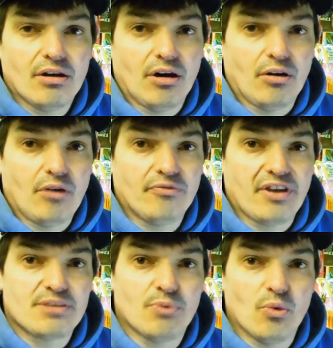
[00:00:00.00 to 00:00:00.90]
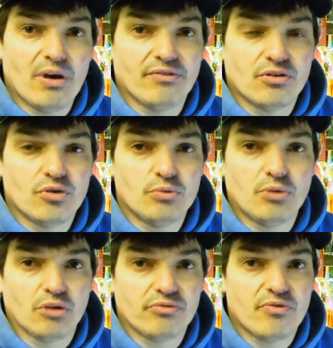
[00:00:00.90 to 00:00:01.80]
on Facebook we have a group
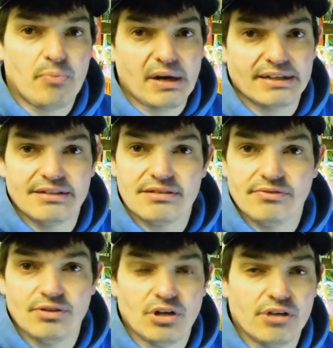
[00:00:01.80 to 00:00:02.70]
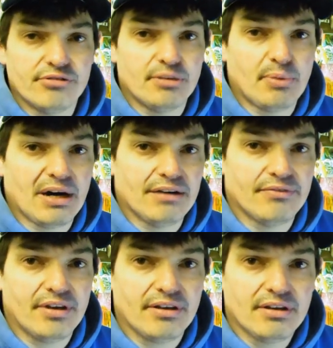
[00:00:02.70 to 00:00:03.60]
called River Pikers if you're not already part of
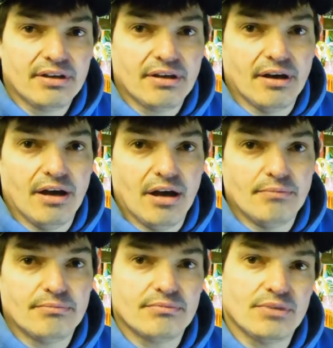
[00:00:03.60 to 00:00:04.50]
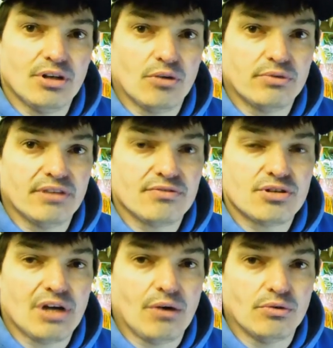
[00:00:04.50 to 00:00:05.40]
it um, you know, give us a
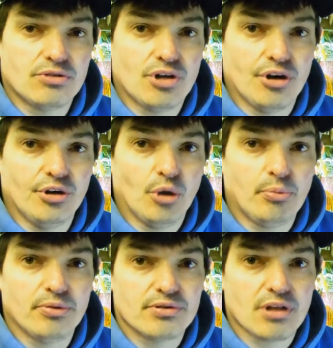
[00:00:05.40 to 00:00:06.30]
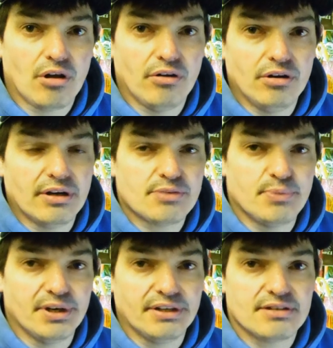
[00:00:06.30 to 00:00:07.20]
shout and join up. There's a lot of
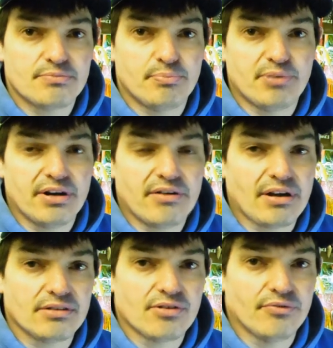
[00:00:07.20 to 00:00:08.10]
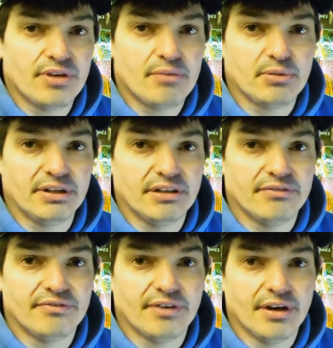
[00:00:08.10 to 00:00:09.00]
experienced predator angles on there, plenty of
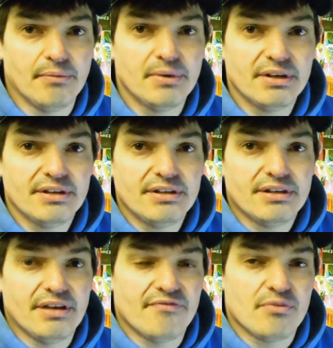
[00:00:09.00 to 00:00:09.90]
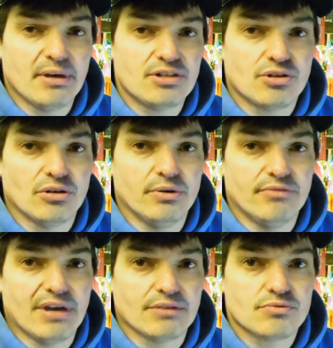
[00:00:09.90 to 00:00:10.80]
um, information going
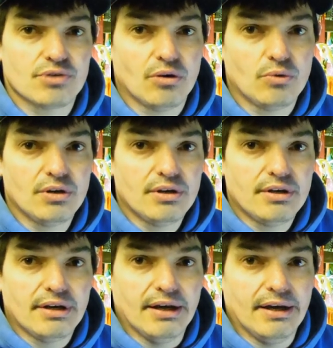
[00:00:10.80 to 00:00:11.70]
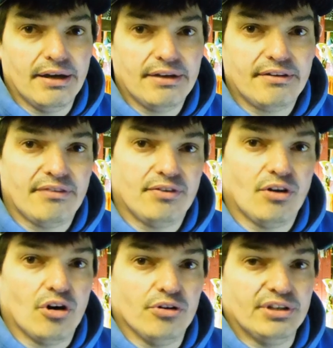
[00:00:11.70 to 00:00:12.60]
round. So uh, if you're
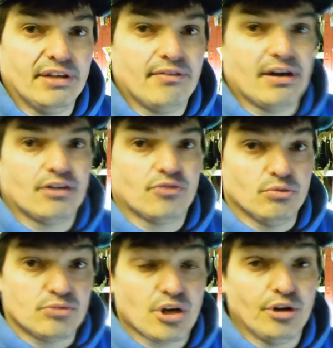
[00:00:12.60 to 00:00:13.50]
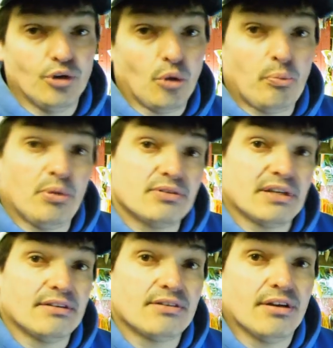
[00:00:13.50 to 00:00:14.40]
not already in that group, join up.
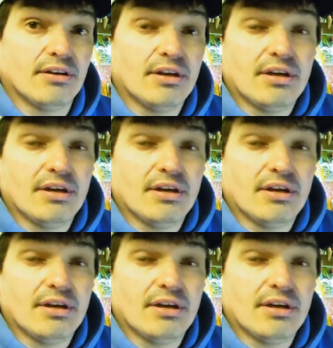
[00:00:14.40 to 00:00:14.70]
Send us a